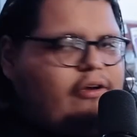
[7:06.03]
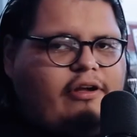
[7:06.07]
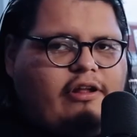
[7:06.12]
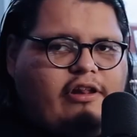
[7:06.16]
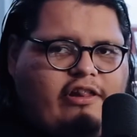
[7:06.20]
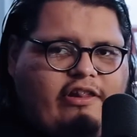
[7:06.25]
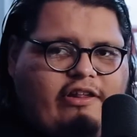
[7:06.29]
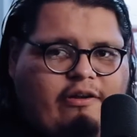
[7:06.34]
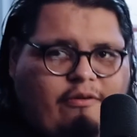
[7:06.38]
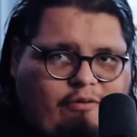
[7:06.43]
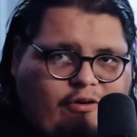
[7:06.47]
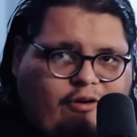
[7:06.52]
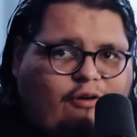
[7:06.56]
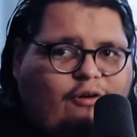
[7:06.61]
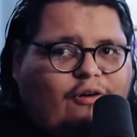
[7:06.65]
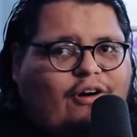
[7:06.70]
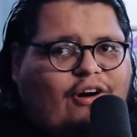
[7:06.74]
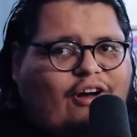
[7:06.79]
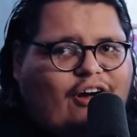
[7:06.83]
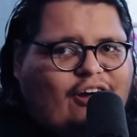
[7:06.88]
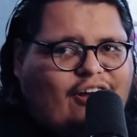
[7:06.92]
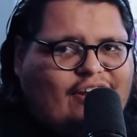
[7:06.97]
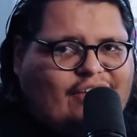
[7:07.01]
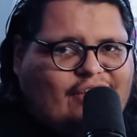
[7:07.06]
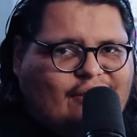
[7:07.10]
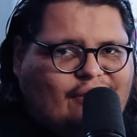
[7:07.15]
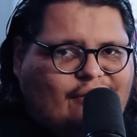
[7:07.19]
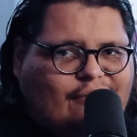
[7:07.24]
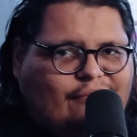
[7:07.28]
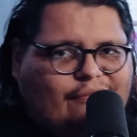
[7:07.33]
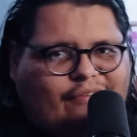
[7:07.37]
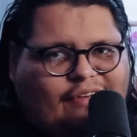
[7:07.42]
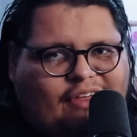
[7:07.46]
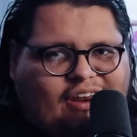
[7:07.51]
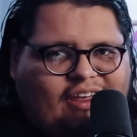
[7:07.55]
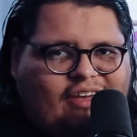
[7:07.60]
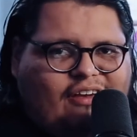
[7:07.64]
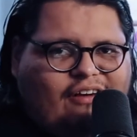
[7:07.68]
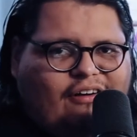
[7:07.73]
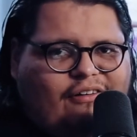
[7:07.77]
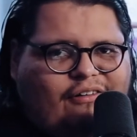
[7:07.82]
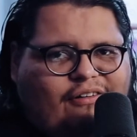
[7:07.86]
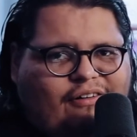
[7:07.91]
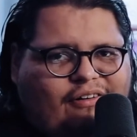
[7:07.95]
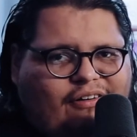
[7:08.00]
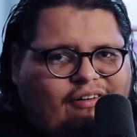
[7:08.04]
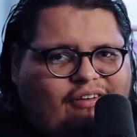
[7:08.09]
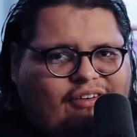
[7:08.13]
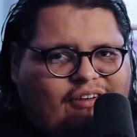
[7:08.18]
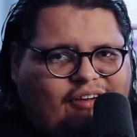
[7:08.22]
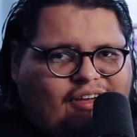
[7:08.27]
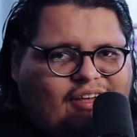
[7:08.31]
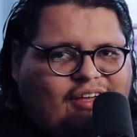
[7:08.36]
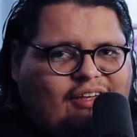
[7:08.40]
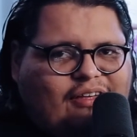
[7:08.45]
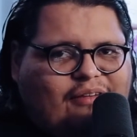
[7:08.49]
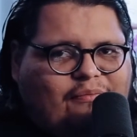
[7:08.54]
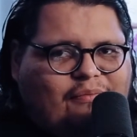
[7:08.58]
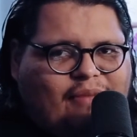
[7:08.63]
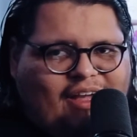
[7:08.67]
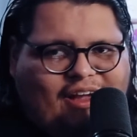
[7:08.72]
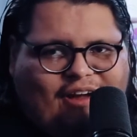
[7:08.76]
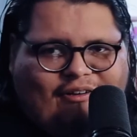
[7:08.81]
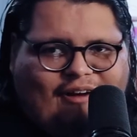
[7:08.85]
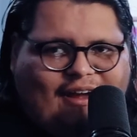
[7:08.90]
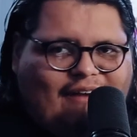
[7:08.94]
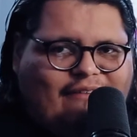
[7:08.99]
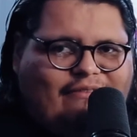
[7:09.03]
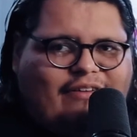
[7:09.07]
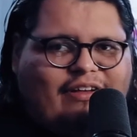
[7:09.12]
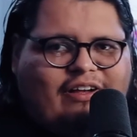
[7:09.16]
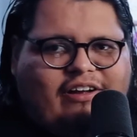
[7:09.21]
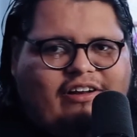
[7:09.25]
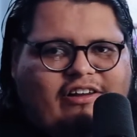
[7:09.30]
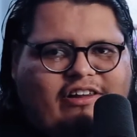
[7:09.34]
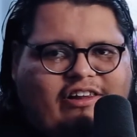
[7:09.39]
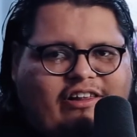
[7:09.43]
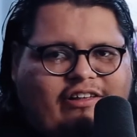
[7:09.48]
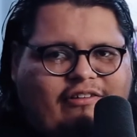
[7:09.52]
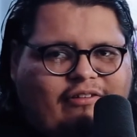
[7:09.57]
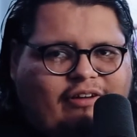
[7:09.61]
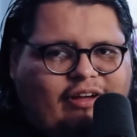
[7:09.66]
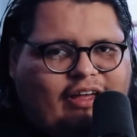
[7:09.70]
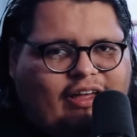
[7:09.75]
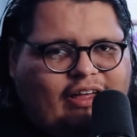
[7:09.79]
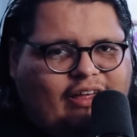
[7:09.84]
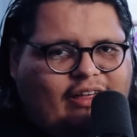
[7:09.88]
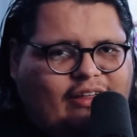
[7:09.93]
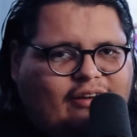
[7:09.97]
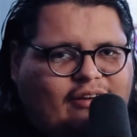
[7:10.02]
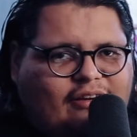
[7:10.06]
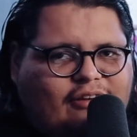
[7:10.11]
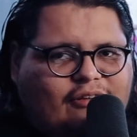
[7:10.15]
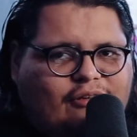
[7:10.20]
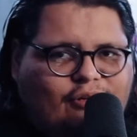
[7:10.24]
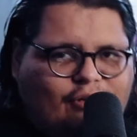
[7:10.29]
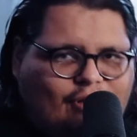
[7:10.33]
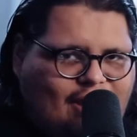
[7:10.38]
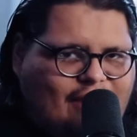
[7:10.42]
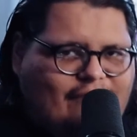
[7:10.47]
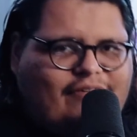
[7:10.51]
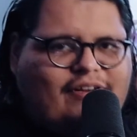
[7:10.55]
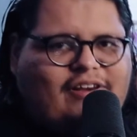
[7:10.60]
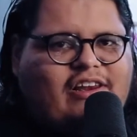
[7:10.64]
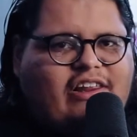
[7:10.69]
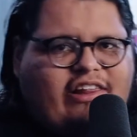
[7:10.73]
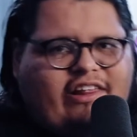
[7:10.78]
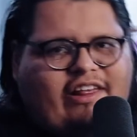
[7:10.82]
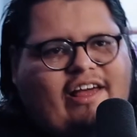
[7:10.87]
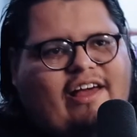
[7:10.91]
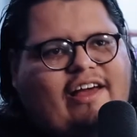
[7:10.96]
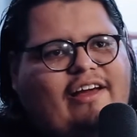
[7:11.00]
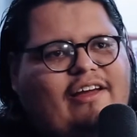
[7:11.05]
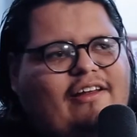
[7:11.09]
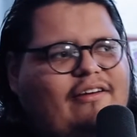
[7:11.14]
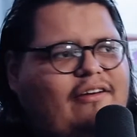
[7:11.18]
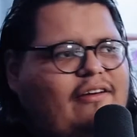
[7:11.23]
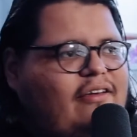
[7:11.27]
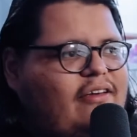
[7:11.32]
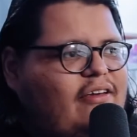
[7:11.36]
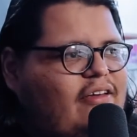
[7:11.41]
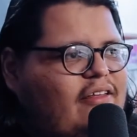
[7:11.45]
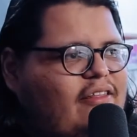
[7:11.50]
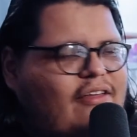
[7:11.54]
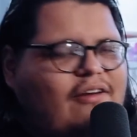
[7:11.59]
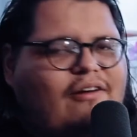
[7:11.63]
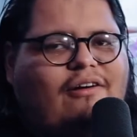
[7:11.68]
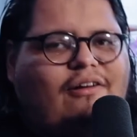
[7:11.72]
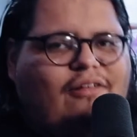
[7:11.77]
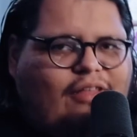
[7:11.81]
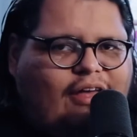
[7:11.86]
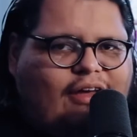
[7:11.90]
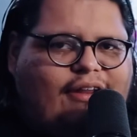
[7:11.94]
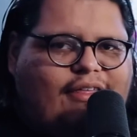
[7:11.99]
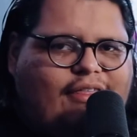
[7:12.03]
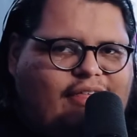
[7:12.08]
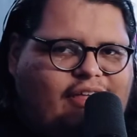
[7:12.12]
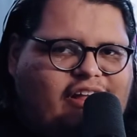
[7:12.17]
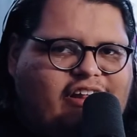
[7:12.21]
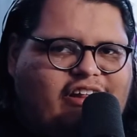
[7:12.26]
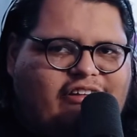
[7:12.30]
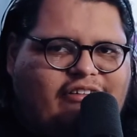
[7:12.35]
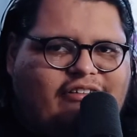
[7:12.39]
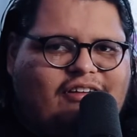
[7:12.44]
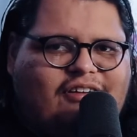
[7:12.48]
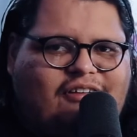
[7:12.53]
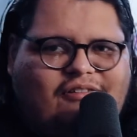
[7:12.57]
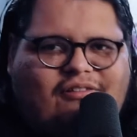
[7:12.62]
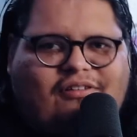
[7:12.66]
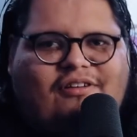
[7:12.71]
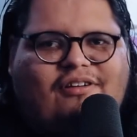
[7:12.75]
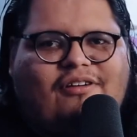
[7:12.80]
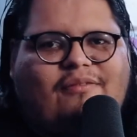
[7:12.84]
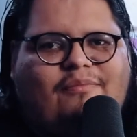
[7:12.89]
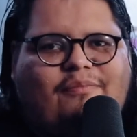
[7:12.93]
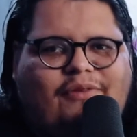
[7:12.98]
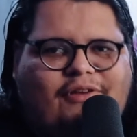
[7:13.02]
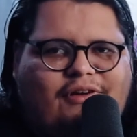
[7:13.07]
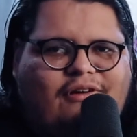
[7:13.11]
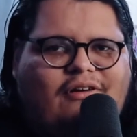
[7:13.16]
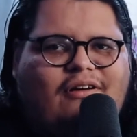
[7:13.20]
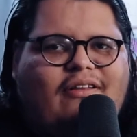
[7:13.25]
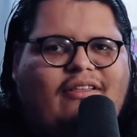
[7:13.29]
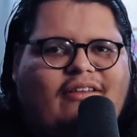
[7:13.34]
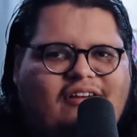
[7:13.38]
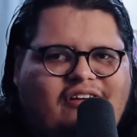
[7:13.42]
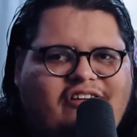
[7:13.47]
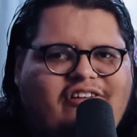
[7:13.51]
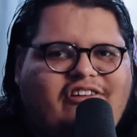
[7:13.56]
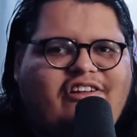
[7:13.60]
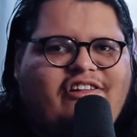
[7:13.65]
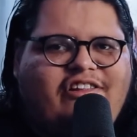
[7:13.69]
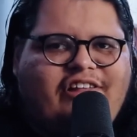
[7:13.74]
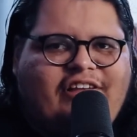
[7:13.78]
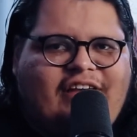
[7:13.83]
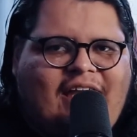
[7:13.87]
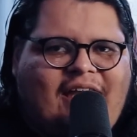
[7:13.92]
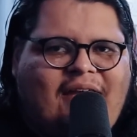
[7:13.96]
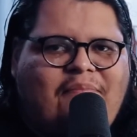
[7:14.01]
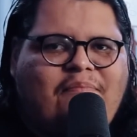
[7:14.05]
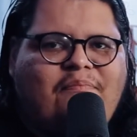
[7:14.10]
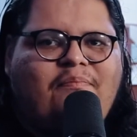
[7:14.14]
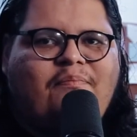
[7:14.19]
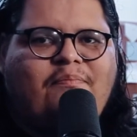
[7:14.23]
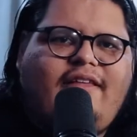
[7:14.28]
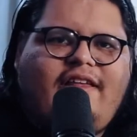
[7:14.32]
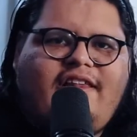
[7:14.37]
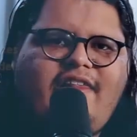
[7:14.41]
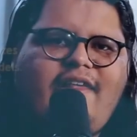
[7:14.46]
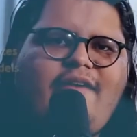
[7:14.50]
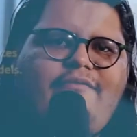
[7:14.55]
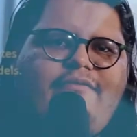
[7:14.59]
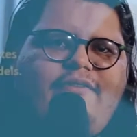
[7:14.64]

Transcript: still record audio, video, you can make graphics, you can do graphic design. There are a lot of things you can do on a computer that aren't just game. Let's not